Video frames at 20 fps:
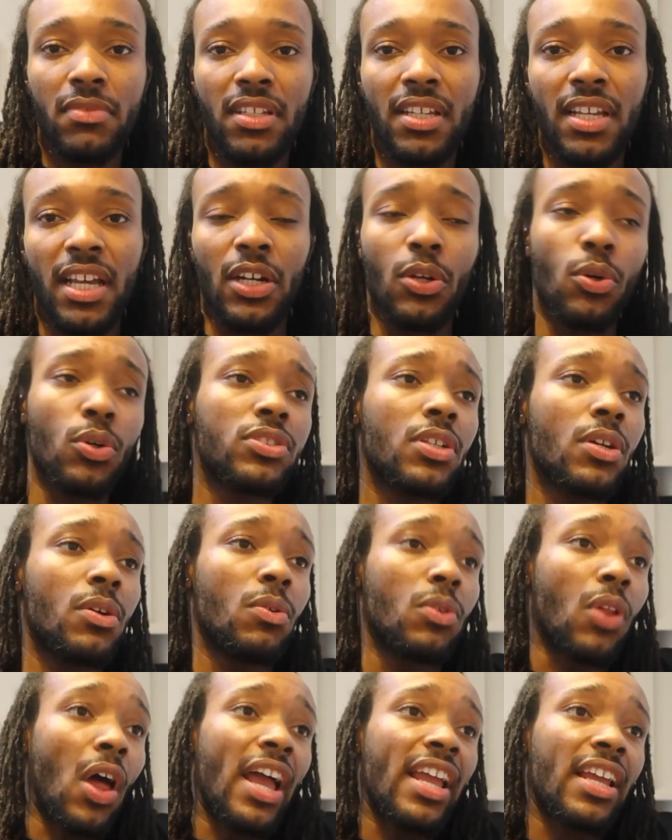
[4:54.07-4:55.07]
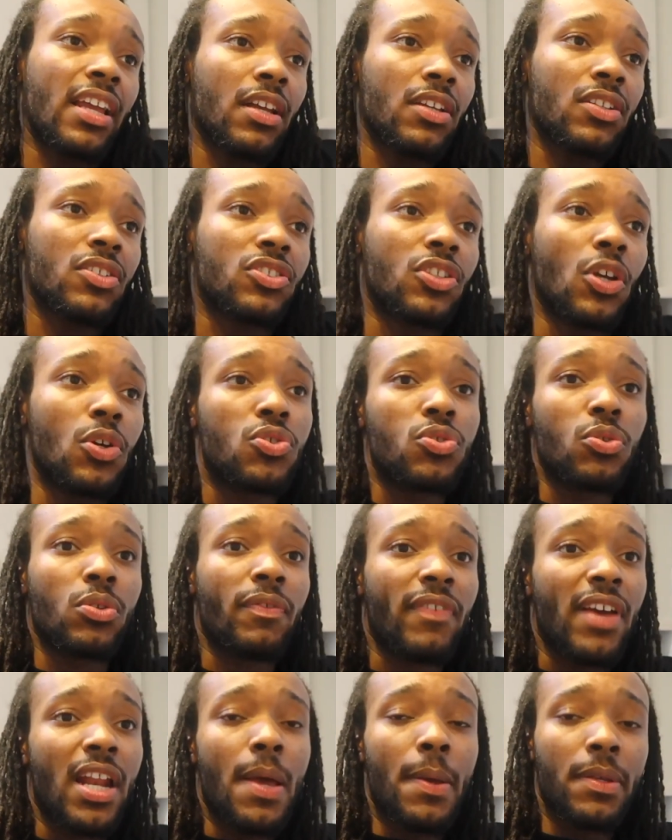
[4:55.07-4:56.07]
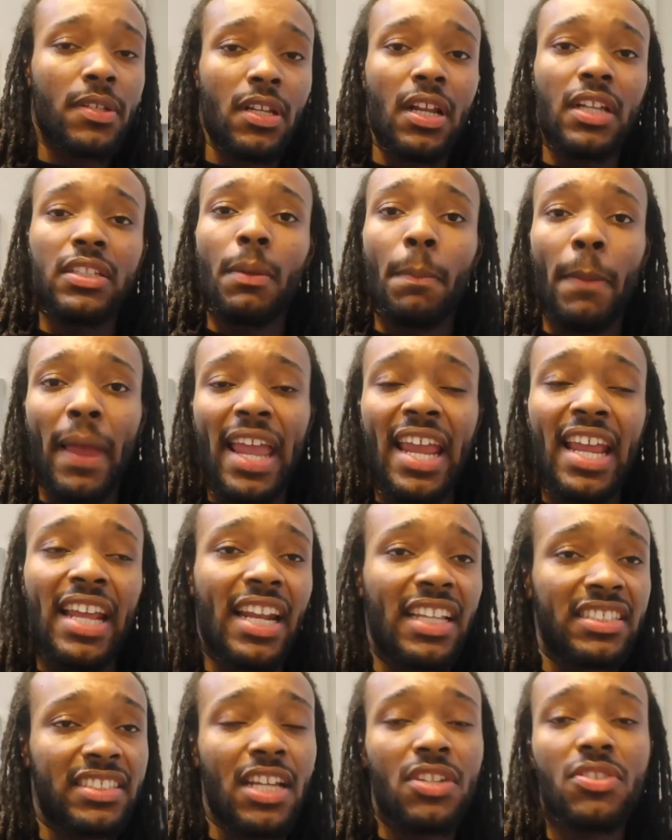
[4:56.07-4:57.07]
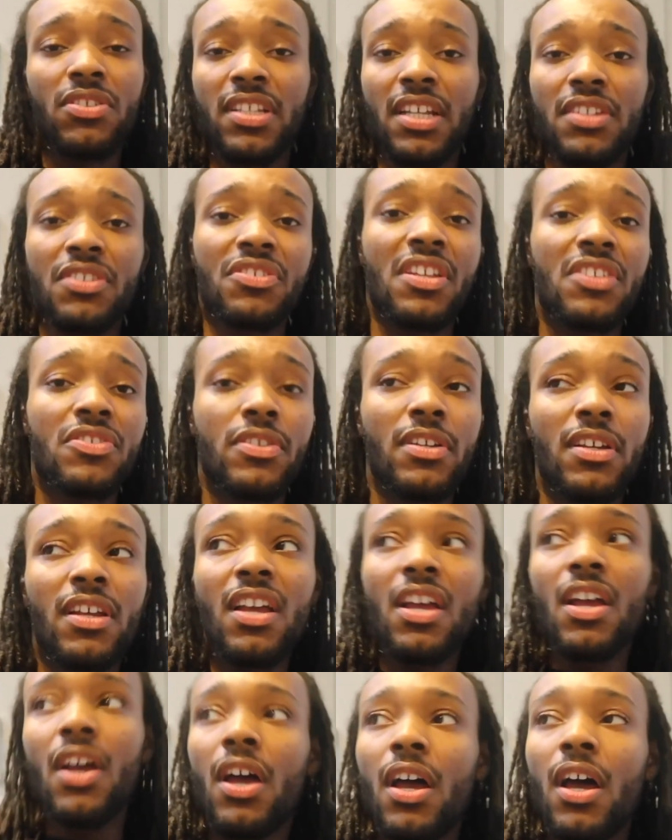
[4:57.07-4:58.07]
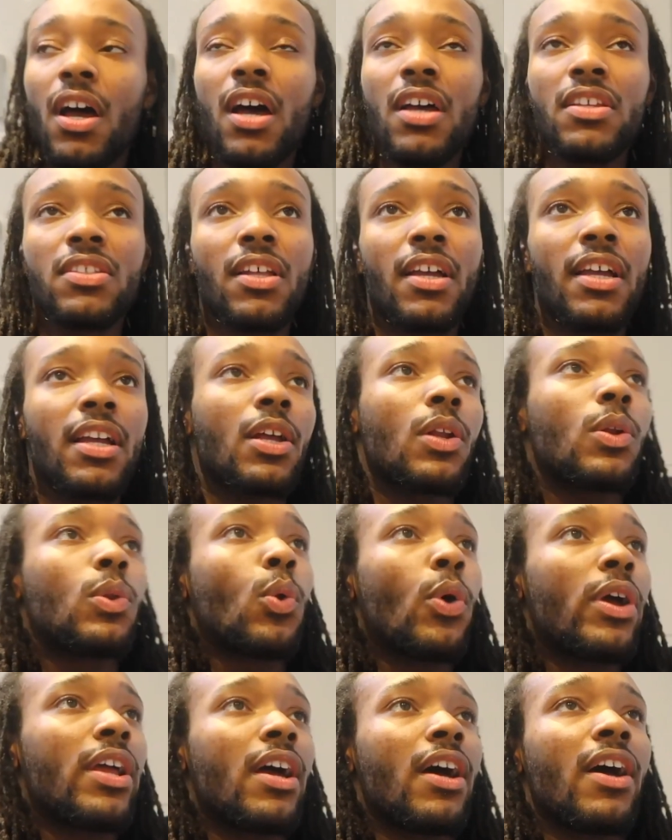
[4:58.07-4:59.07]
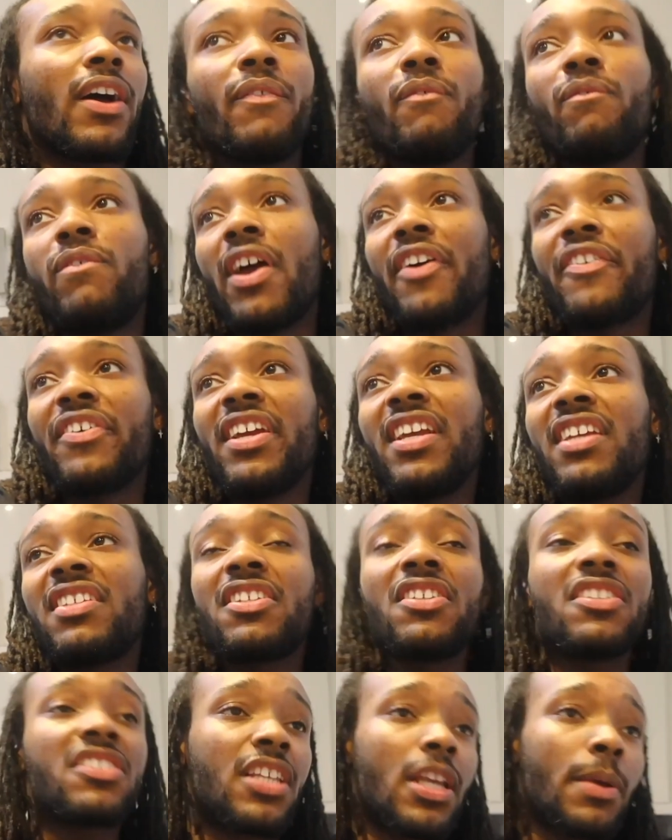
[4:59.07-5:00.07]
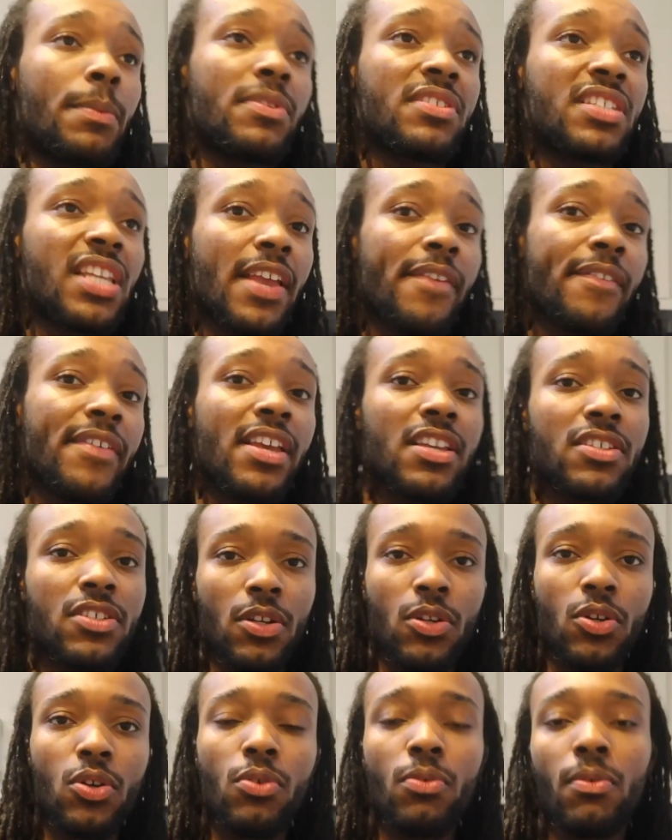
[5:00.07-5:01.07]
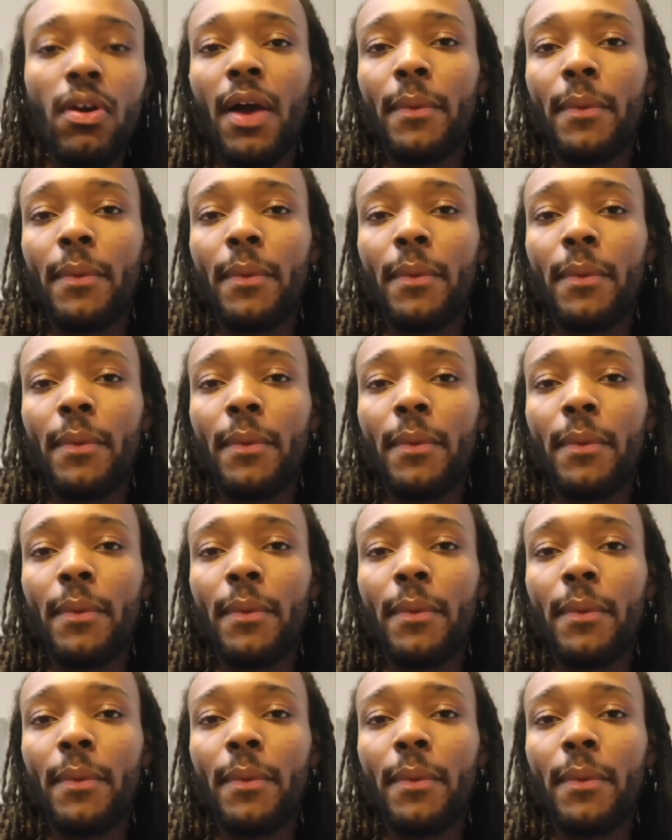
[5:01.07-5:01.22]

And I also like social development, so I like debating, etc, etc, etc. I was like, lawyer, very easy, see him on TV, so cool.